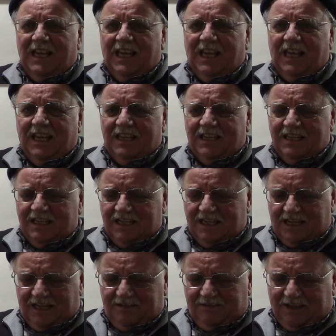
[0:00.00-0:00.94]
And
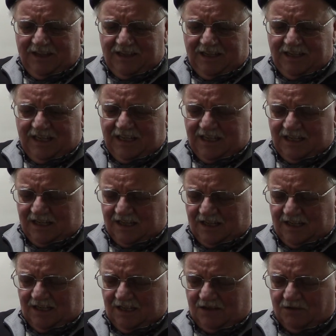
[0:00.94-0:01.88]
I've had
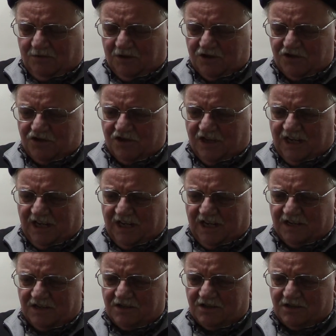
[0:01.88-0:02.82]
a question
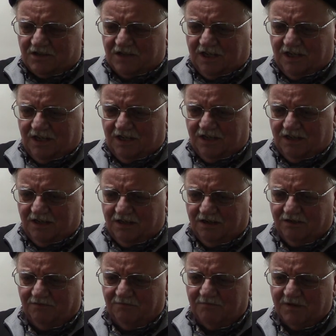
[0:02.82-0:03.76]
asked
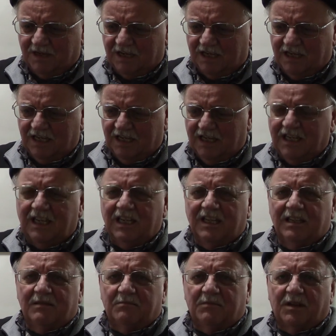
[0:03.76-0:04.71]
of me
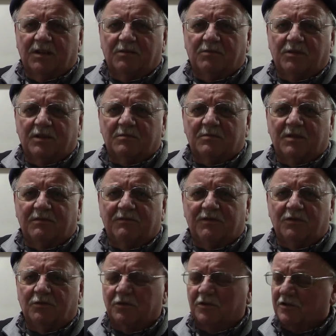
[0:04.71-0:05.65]
by one of my
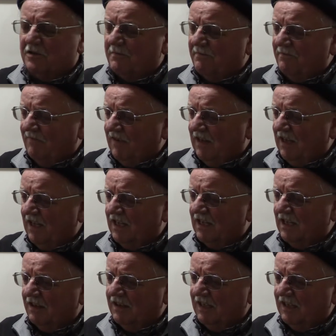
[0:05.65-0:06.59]
viewers.
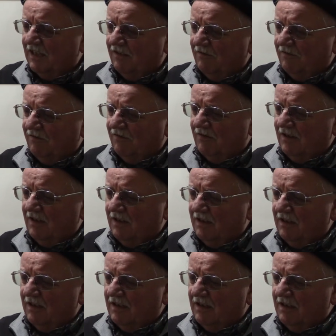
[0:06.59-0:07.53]
And I think I've
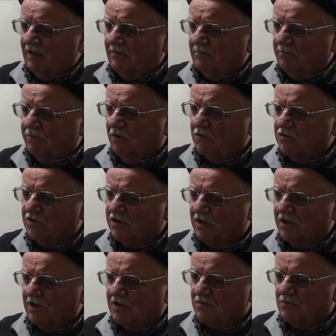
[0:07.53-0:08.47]

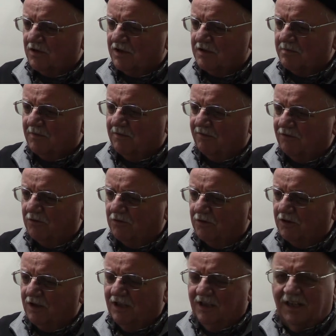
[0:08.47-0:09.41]
posted this once
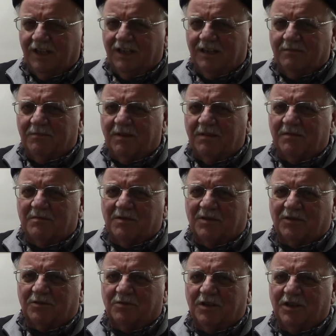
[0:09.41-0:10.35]
before, maybe
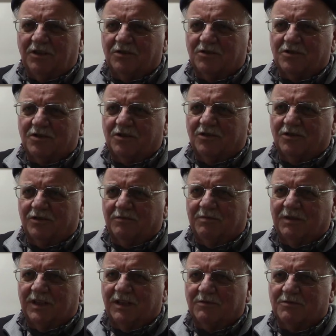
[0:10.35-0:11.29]
about 3 years ago,
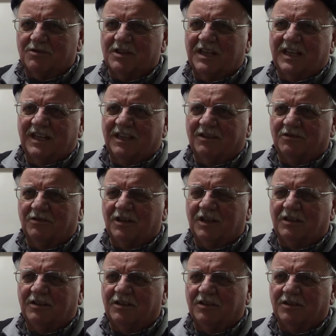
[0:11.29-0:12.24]
but I was laying
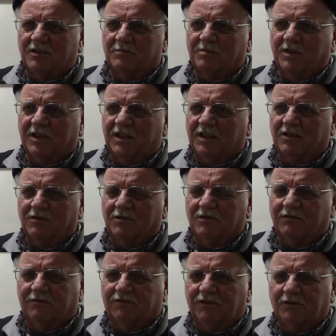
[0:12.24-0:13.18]
underneath the airplane out
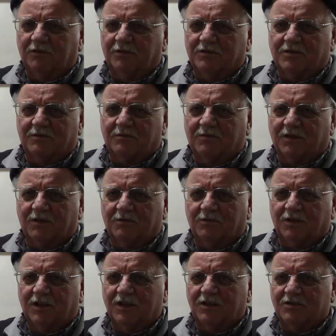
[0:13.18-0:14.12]
in the field somewhere
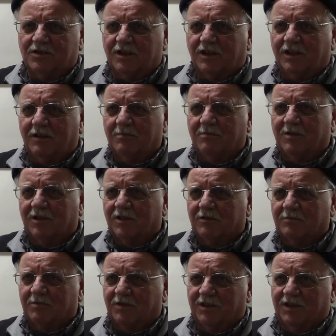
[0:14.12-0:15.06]
where I used to keep my
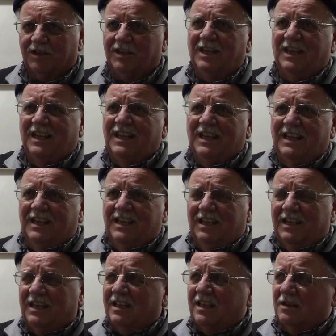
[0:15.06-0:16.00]
airplane.
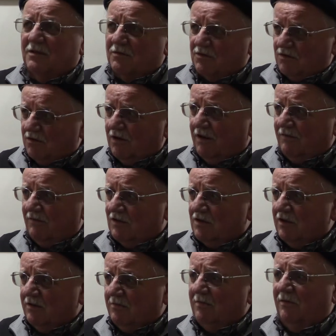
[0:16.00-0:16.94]
And that was
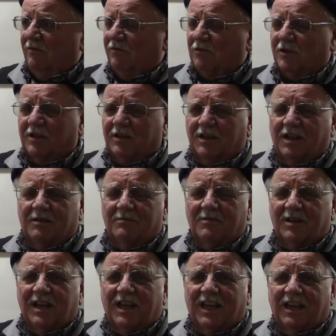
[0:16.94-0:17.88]
obviously before I got
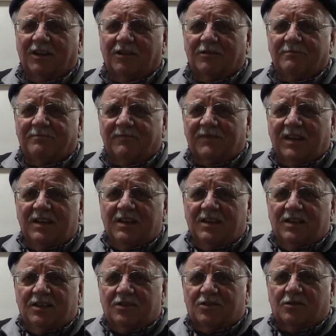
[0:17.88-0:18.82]
my hangar.
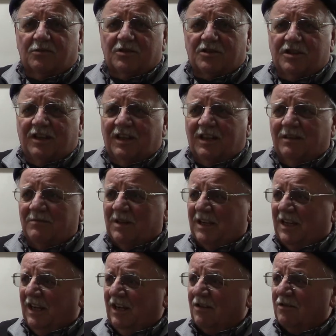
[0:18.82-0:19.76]
So we're sitting in
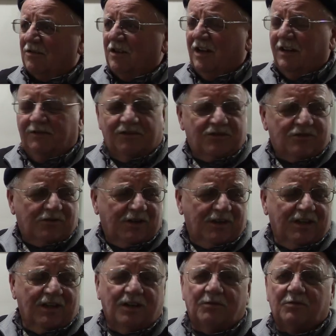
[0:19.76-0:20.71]
my hangar office
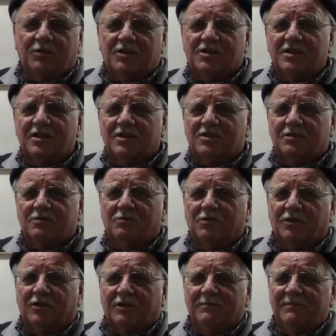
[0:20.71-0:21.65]
right now where it's nice and
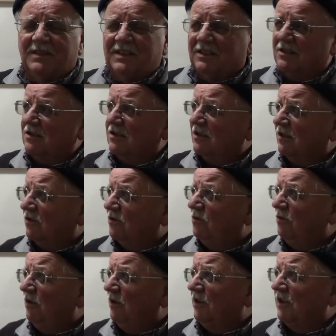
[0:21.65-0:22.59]
warm. It's
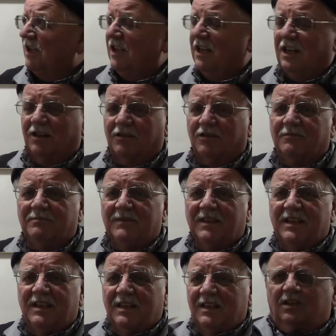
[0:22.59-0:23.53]
cool in the hangar.
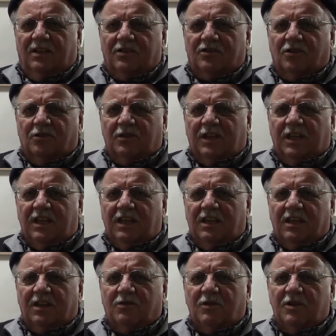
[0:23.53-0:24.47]
So
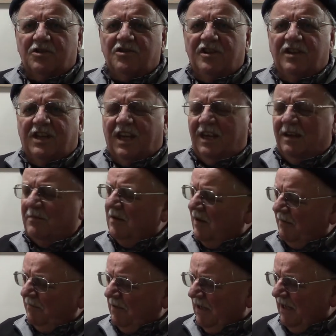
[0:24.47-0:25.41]
the question came
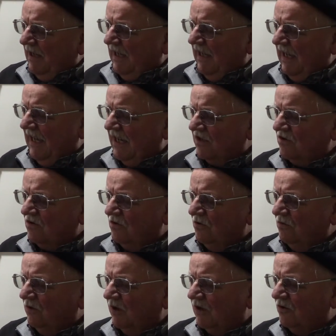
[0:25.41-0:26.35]
up as
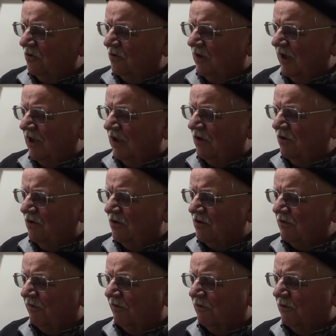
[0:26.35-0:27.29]
to what do I
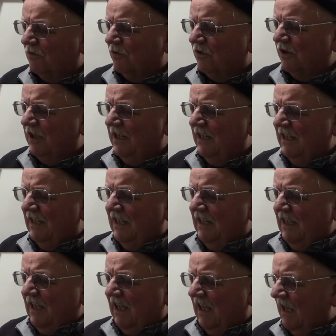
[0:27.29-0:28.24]
use for
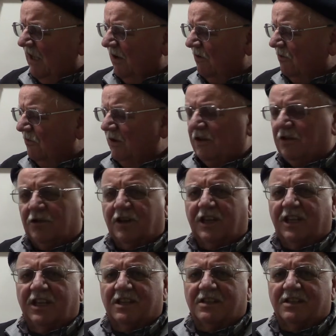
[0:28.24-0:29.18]
a winter
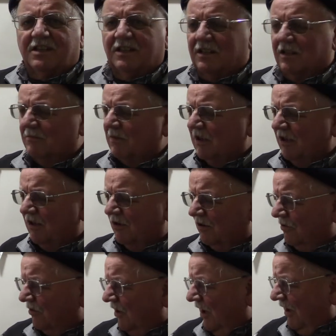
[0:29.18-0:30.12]
kit on my
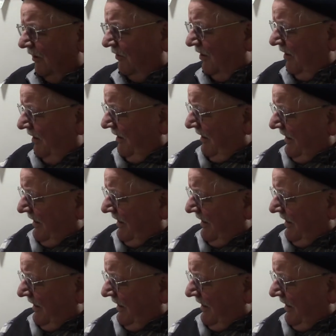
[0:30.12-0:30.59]
aircraft.